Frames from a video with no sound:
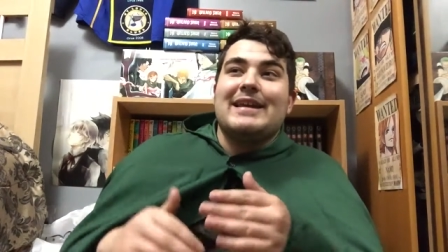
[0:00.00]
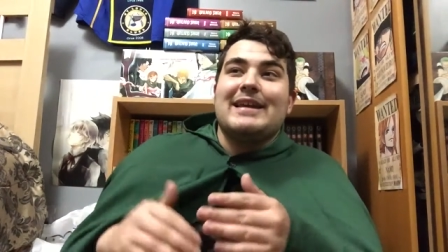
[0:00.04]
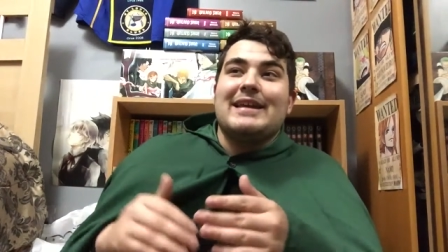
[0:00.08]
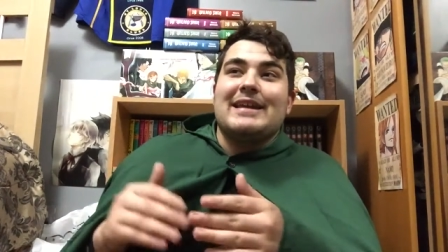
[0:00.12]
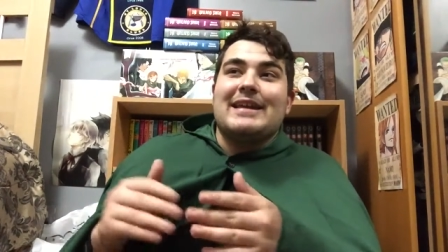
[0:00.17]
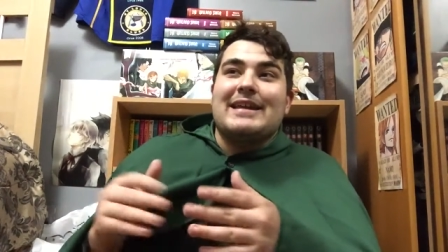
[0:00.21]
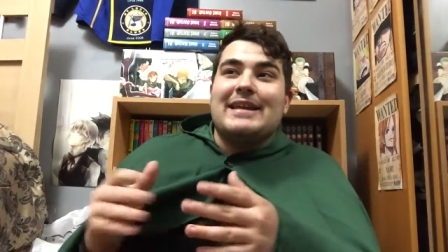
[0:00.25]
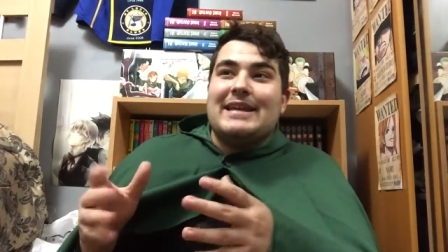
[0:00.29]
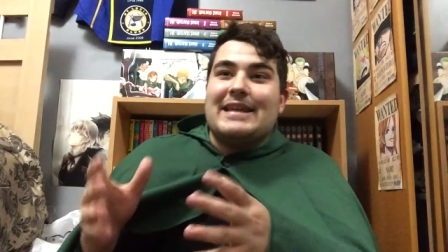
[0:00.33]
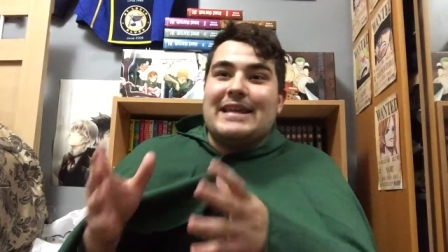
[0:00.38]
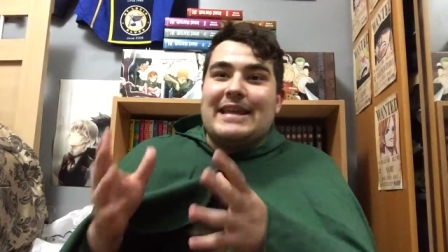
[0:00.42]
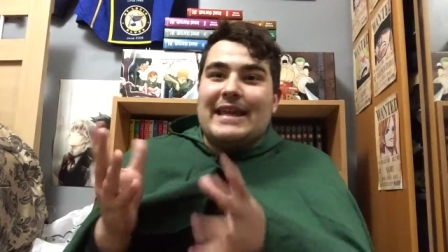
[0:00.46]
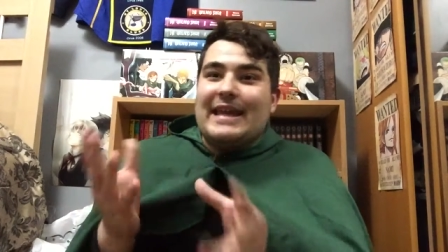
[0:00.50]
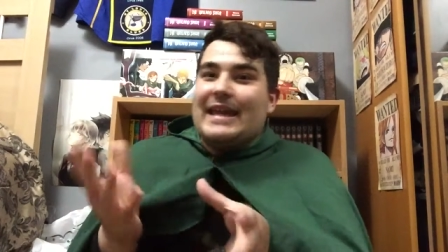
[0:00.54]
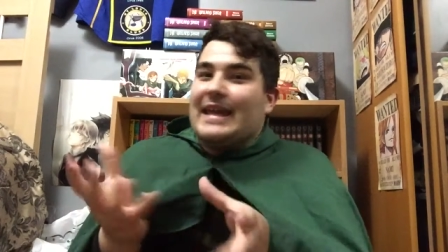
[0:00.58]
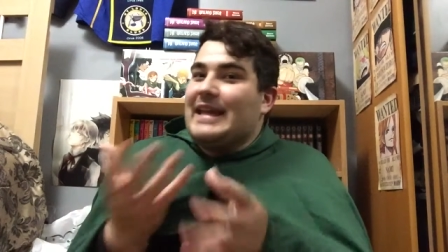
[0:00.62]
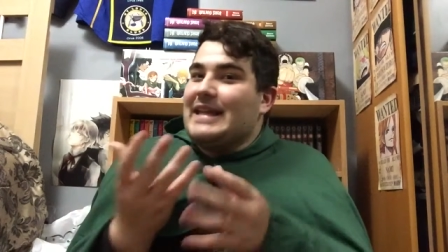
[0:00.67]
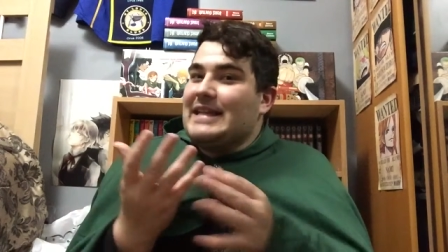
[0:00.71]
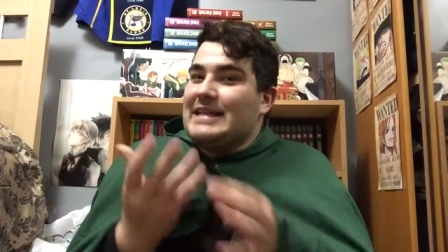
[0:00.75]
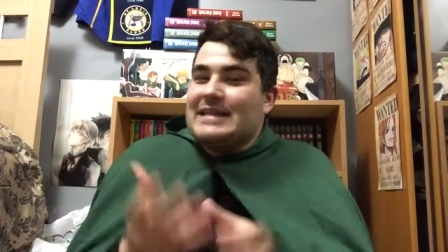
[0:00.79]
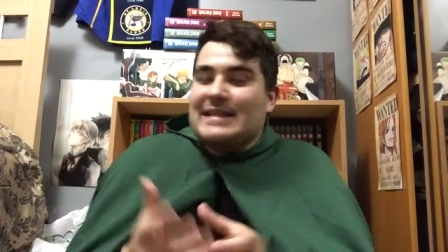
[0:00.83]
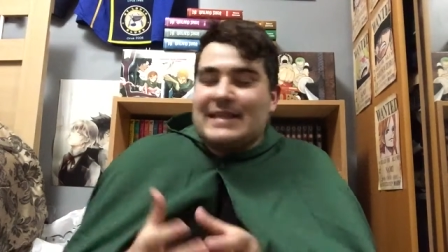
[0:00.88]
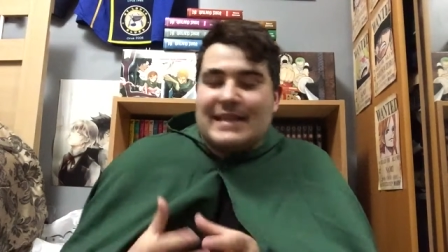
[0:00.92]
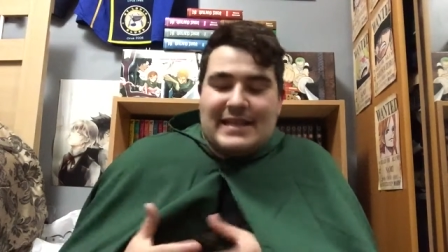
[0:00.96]
he
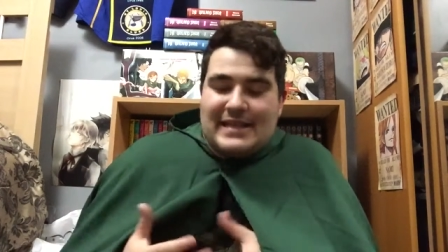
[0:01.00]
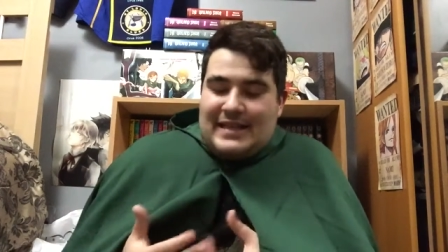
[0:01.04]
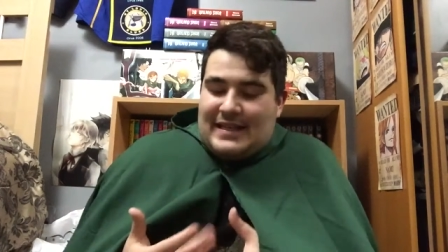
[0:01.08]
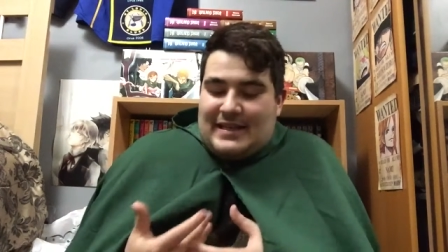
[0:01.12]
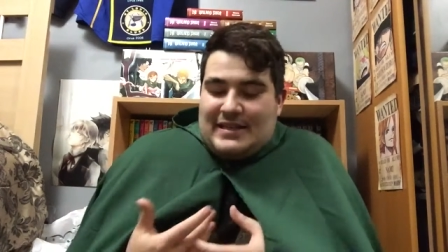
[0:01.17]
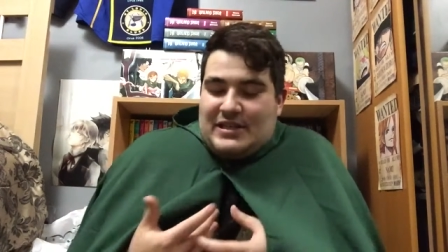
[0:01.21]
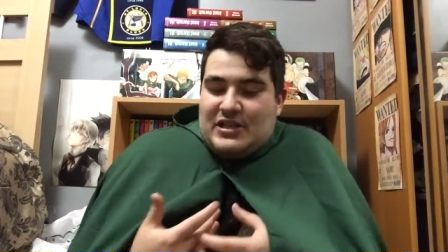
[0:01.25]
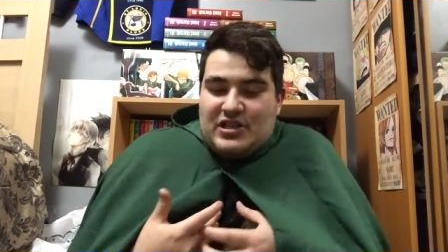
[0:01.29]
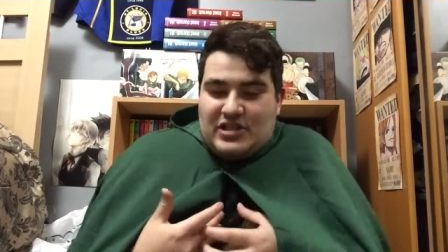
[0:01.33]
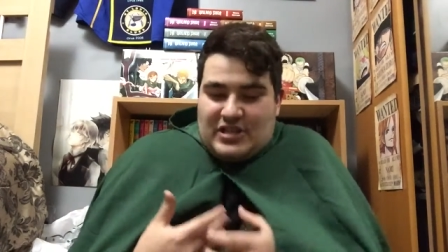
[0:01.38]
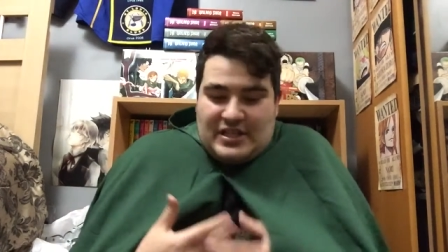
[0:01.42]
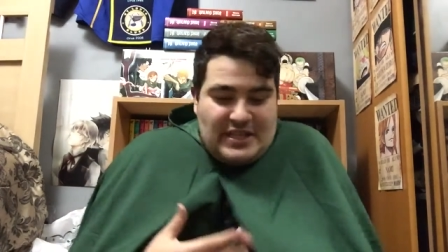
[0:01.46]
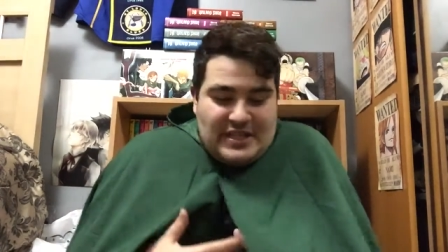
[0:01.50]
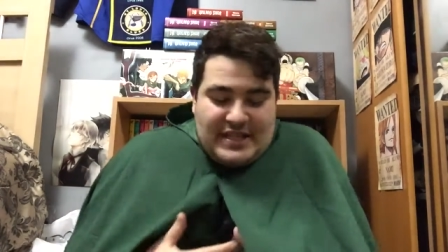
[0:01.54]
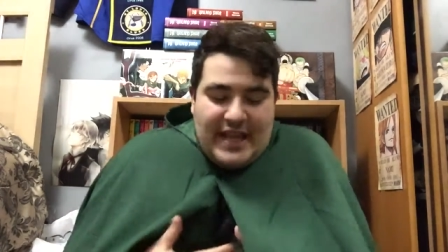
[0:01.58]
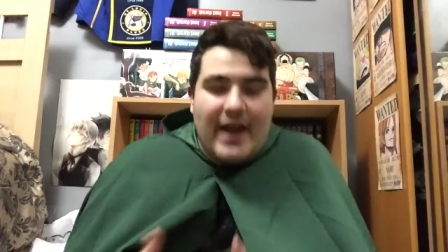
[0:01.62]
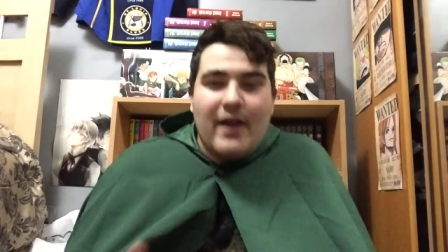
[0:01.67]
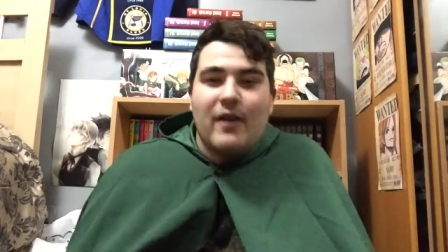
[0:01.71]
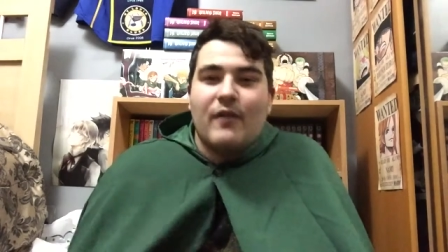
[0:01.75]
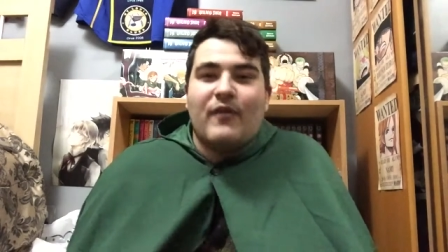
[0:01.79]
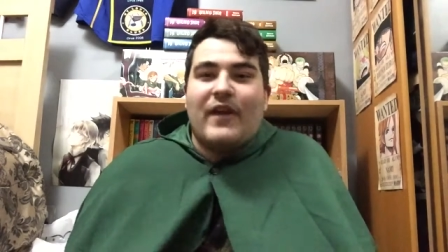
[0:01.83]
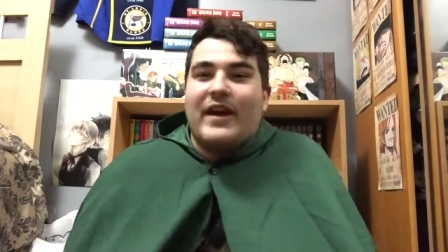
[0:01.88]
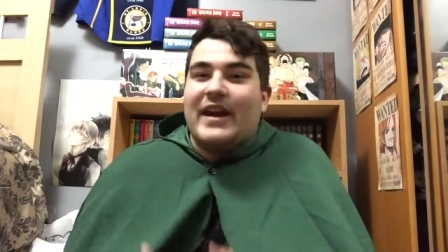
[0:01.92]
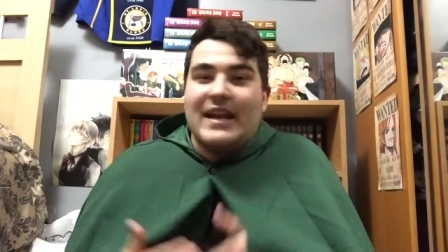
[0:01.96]
he's he's, he's
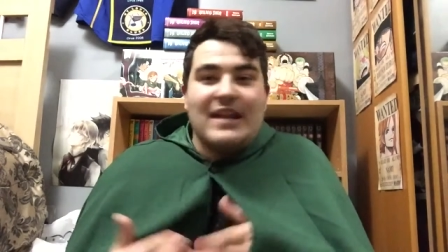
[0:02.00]
terrified.